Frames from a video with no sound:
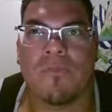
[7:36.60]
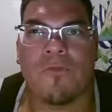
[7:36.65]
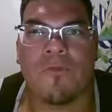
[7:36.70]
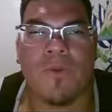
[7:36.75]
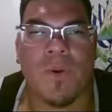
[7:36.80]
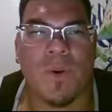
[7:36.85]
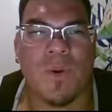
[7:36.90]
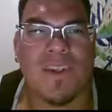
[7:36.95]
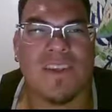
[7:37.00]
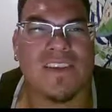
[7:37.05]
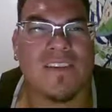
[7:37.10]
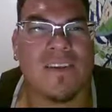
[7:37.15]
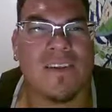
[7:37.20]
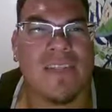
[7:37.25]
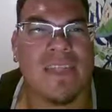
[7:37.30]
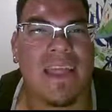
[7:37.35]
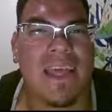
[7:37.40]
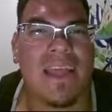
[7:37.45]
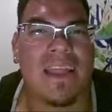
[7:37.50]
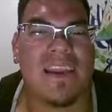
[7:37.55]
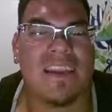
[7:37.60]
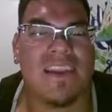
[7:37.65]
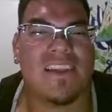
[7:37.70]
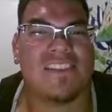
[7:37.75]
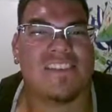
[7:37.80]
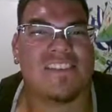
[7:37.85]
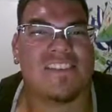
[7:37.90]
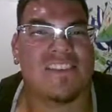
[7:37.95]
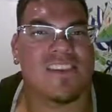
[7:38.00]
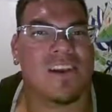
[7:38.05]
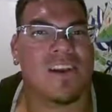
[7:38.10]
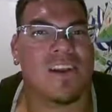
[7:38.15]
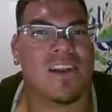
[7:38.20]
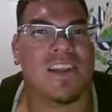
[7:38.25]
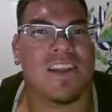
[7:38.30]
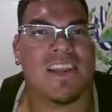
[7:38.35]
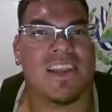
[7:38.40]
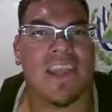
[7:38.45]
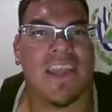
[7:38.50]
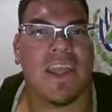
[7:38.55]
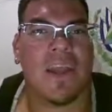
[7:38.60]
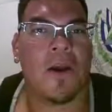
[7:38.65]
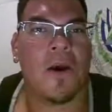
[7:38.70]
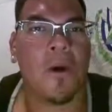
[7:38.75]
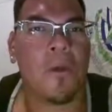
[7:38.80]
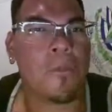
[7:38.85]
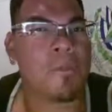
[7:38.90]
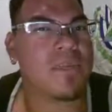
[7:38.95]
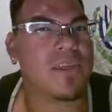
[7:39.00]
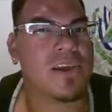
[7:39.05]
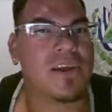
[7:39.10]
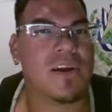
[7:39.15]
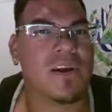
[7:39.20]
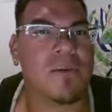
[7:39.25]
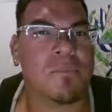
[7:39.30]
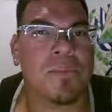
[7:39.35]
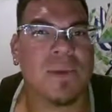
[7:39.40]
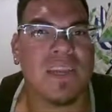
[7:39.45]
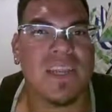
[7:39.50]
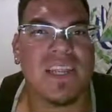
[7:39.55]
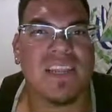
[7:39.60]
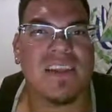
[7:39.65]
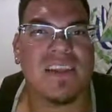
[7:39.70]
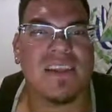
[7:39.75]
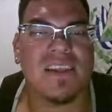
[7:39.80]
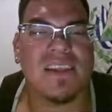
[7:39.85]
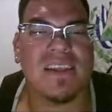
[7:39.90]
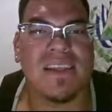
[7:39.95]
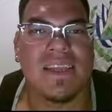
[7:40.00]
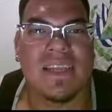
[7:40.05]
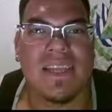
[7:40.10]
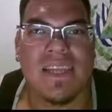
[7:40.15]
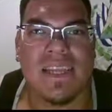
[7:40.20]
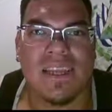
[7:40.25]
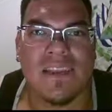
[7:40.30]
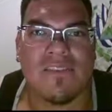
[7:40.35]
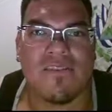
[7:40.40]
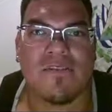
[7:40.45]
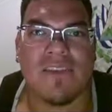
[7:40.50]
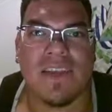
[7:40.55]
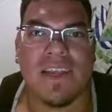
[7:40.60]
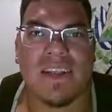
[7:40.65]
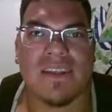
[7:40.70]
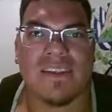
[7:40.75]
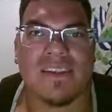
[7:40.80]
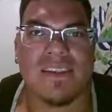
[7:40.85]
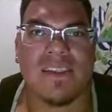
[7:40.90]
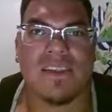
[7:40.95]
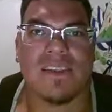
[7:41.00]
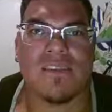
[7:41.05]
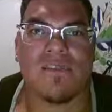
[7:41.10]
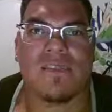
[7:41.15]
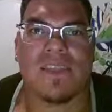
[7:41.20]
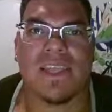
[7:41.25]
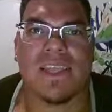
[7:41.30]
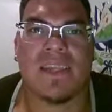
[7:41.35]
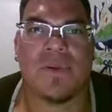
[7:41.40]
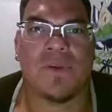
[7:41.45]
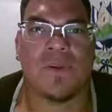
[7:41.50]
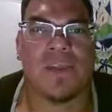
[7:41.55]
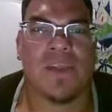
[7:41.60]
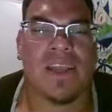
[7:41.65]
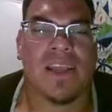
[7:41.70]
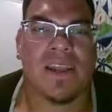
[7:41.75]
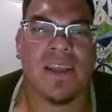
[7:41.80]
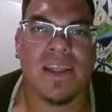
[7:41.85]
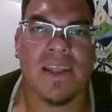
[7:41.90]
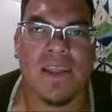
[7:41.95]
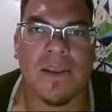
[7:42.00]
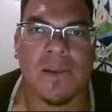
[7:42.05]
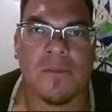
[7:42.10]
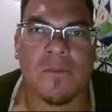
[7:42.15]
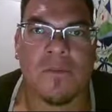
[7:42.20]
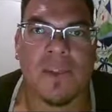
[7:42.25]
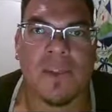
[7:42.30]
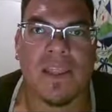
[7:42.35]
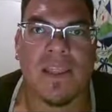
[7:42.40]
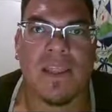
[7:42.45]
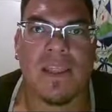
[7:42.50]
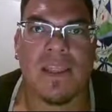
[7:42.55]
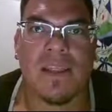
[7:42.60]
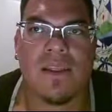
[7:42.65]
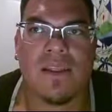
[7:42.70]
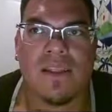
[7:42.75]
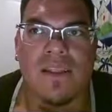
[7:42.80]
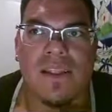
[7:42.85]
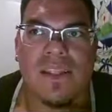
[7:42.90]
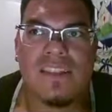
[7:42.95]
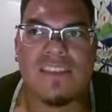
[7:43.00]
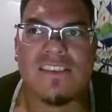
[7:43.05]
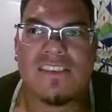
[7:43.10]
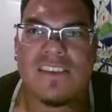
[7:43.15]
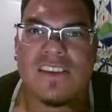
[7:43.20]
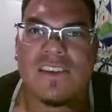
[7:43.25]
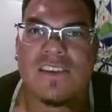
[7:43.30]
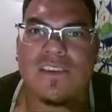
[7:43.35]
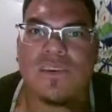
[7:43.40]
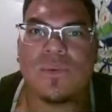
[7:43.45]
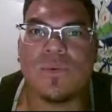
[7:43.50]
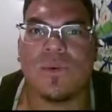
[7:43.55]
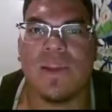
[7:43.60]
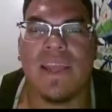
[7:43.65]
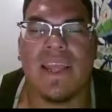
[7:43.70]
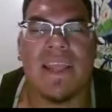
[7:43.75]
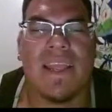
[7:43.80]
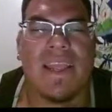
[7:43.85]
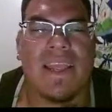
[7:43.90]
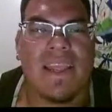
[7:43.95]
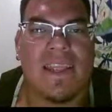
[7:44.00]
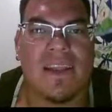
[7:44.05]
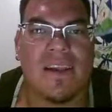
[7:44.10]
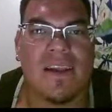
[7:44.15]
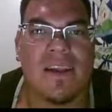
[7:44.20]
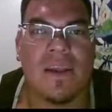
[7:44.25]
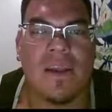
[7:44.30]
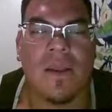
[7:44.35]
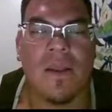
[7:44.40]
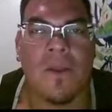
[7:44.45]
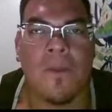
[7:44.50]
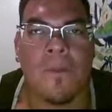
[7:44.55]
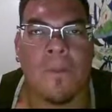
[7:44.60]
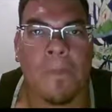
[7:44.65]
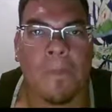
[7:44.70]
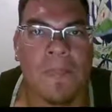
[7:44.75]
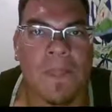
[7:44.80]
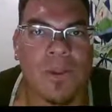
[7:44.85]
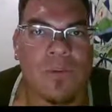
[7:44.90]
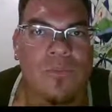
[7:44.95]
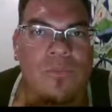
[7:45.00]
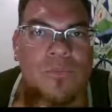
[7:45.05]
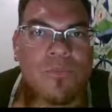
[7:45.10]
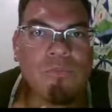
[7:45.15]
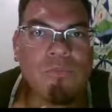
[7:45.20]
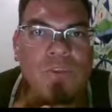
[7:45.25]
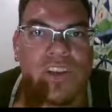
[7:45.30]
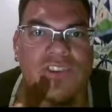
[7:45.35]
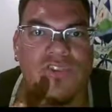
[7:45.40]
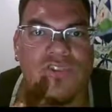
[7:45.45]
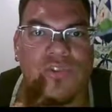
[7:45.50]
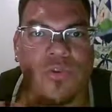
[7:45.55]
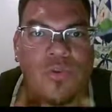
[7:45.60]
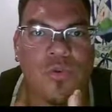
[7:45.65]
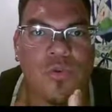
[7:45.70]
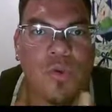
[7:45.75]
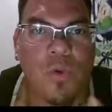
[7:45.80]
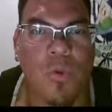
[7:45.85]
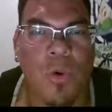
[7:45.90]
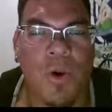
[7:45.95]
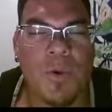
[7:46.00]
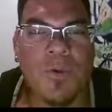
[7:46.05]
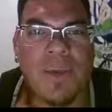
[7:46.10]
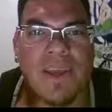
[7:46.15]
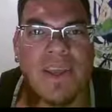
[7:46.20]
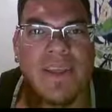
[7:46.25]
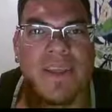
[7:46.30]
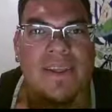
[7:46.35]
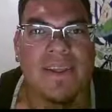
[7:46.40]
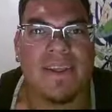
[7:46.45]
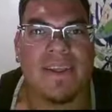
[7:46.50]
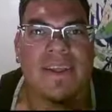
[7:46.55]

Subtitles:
focus on that? It's not gonna help the company. In fact, if they institute a racial quota